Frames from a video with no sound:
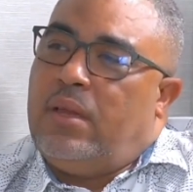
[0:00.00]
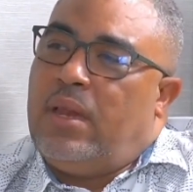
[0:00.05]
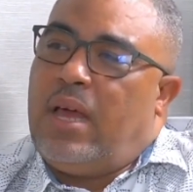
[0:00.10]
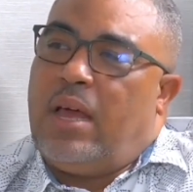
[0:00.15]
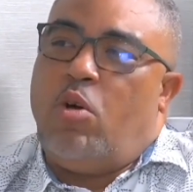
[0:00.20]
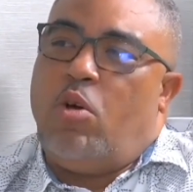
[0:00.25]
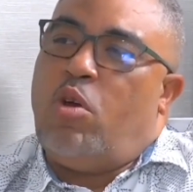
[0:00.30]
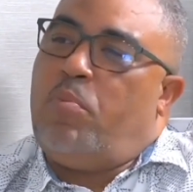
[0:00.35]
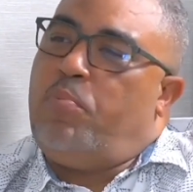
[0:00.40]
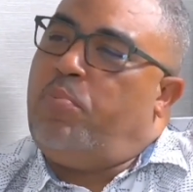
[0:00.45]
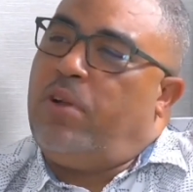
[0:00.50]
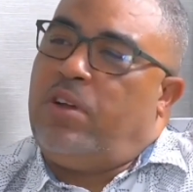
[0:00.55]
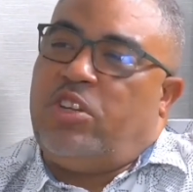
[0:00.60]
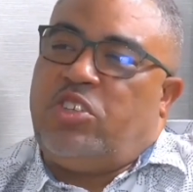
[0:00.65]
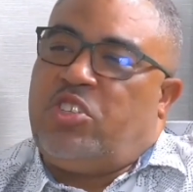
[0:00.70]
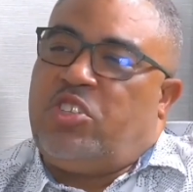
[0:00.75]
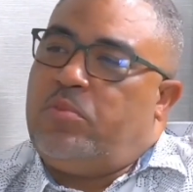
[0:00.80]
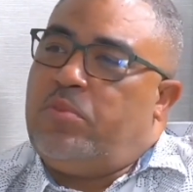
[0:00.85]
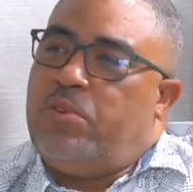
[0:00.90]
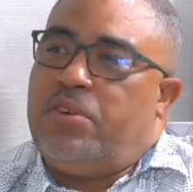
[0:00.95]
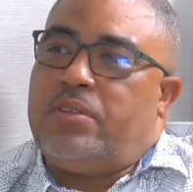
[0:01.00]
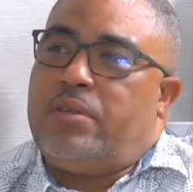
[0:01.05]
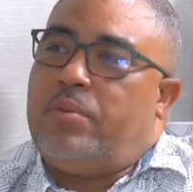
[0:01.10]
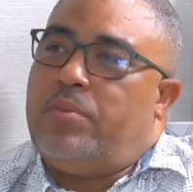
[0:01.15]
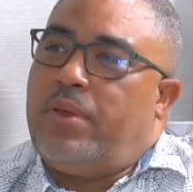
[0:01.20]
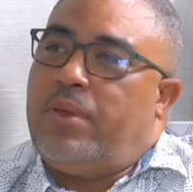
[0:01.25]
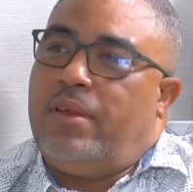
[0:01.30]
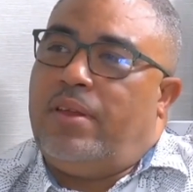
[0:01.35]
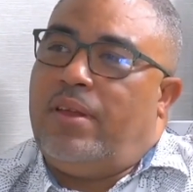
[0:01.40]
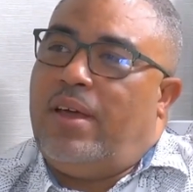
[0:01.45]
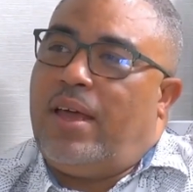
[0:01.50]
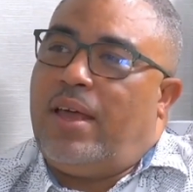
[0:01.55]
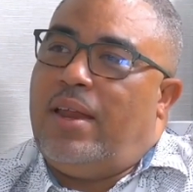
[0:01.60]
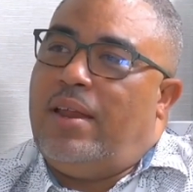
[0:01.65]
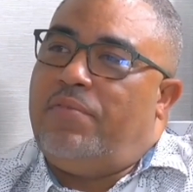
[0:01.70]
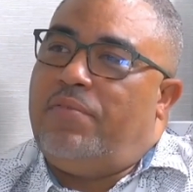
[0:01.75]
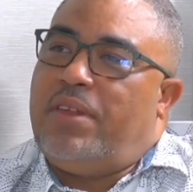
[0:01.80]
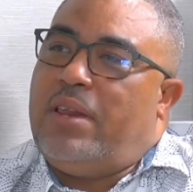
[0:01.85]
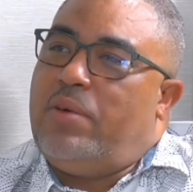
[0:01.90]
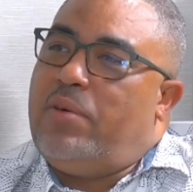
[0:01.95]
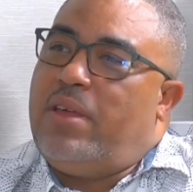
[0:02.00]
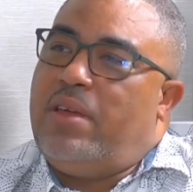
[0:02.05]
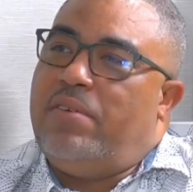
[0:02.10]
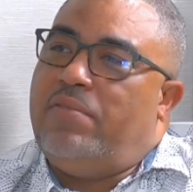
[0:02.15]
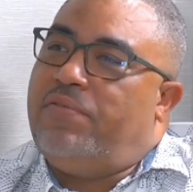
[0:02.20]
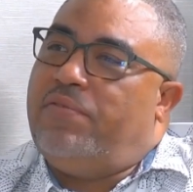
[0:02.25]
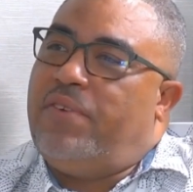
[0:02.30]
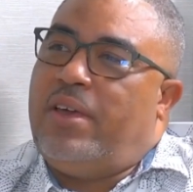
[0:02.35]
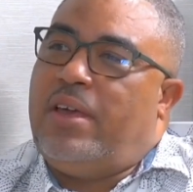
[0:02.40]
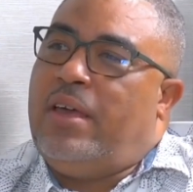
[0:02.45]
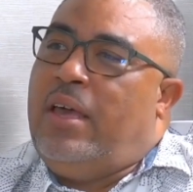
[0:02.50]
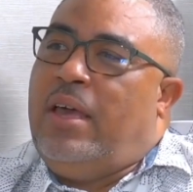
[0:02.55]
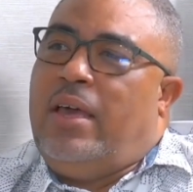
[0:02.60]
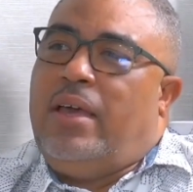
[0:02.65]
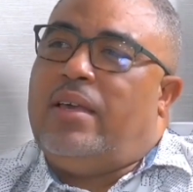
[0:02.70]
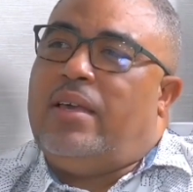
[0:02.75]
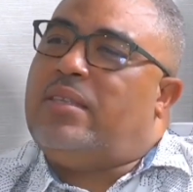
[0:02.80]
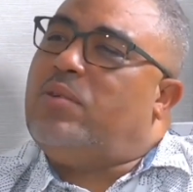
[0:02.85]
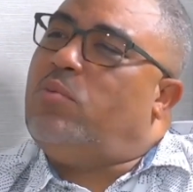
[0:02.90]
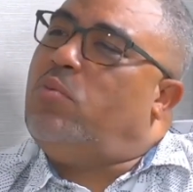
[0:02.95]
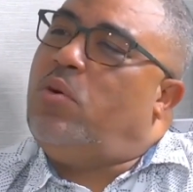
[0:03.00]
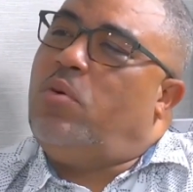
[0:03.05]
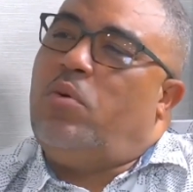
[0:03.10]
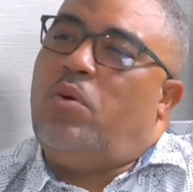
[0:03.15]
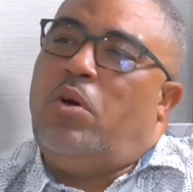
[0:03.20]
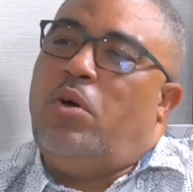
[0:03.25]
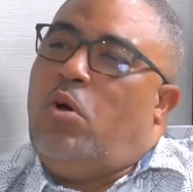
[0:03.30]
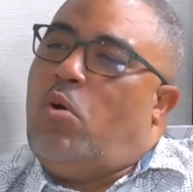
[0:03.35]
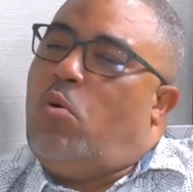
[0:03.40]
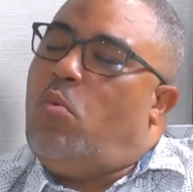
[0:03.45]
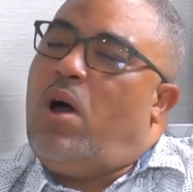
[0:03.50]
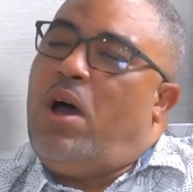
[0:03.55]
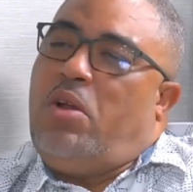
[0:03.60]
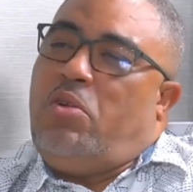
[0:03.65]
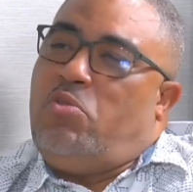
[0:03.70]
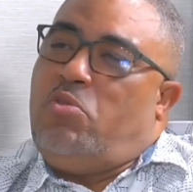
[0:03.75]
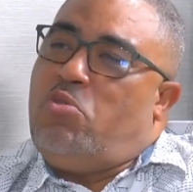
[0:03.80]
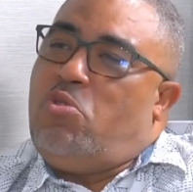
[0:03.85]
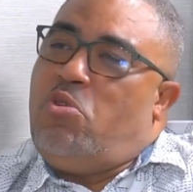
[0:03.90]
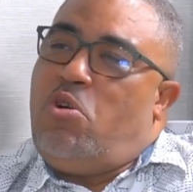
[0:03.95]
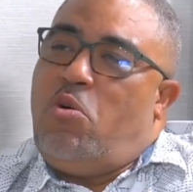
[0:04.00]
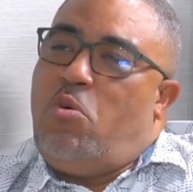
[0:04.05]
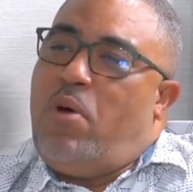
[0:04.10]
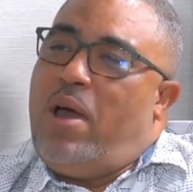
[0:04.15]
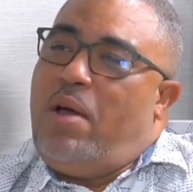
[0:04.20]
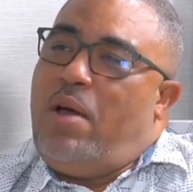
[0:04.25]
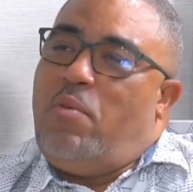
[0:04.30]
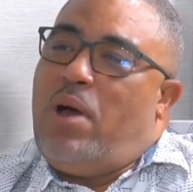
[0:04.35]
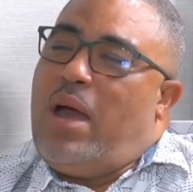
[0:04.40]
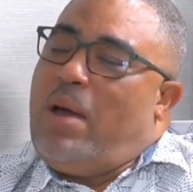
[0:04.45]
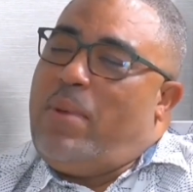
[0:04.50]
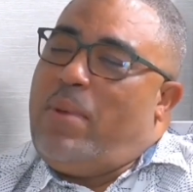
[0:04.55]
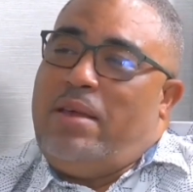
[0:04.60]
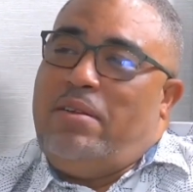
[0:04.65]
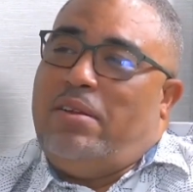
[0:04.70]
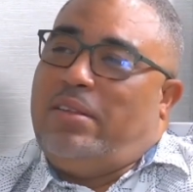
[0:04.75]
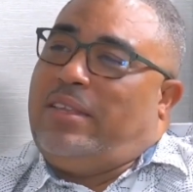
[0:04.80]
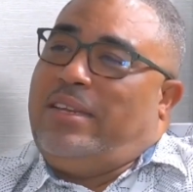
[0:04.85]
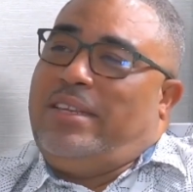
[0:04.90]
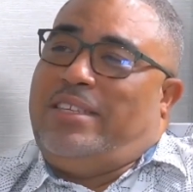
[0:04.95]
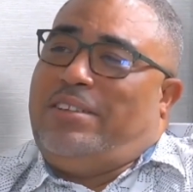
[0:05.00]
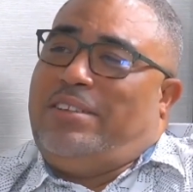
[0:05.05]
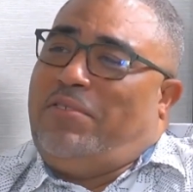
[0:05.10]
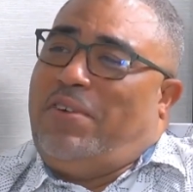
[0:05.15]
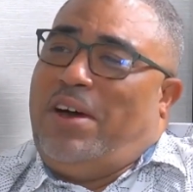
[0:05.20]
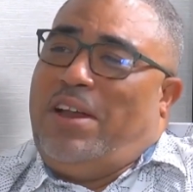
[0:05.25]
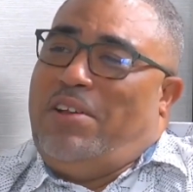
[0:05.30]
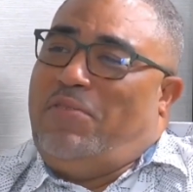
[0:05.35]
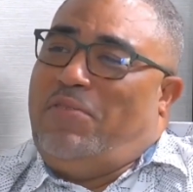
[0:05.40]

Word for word: I got punishing or something. You know, I cannot feel the way of it. You say, well, what do wrong? Why, why am I not in this wrong?